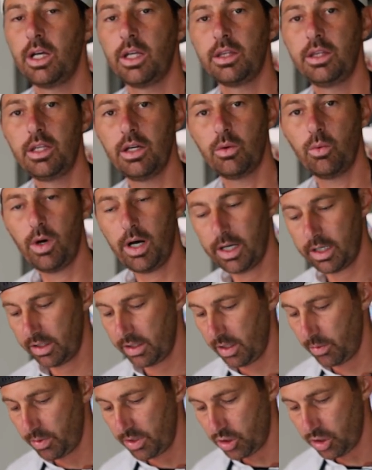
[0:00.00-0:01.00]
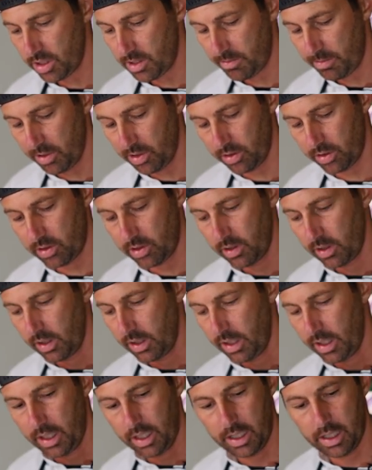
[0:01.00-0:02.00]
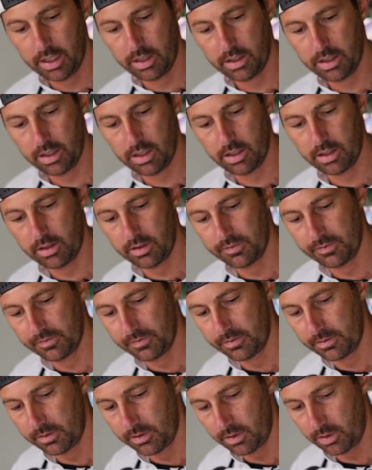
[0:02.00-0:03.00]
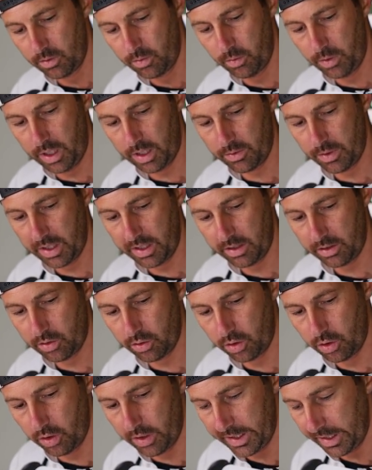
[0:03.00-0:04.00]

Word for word: the water that we just put and uh, we are ready to go